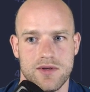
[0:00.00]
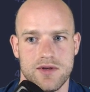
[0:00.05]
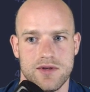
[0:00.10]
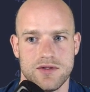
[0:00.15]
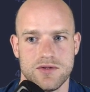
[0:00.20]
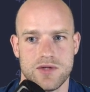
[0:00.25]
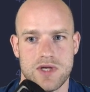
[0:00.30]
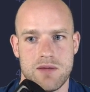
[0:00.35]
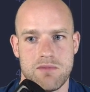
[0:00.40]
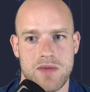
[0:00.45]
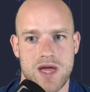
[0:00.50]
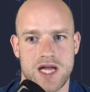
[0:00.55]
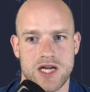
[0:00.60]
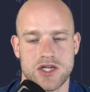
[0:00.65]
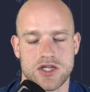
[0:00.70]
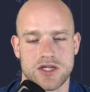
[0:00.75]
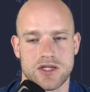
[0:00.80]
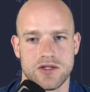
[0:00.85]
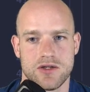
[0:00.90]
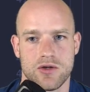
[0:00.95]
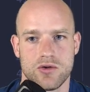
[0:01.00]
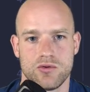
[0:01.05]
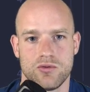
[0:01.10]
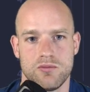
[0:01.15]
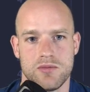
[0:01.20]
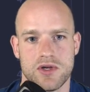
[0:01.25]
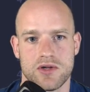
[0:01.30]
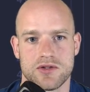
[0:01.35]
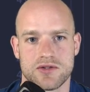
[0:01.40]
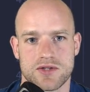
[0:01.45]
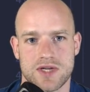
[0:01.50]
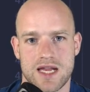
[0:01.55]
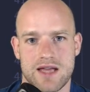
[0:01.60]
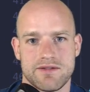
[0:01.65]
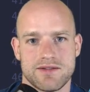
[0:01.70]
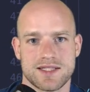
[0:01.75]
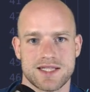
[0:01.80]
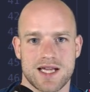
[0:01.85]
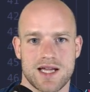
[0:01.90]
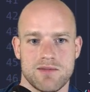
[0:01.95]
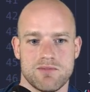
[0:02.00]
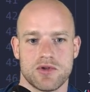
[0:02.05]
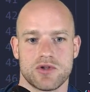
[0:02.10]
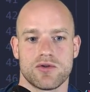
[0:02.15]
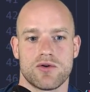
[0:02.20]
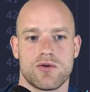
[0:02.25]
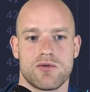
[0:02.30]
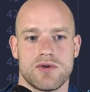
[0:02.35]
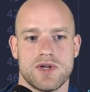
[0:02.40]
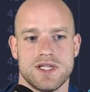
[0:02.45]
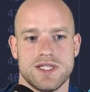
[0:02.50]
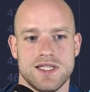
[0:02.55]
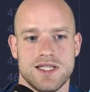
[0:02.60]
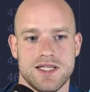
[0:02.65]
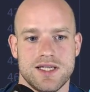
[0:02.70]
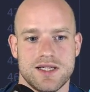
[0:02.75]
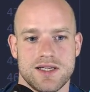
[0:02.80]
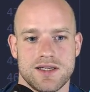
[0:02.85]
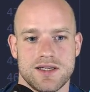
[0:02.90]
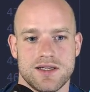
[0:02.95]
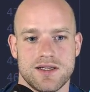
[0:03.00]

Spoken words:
the image not to be on the left side but already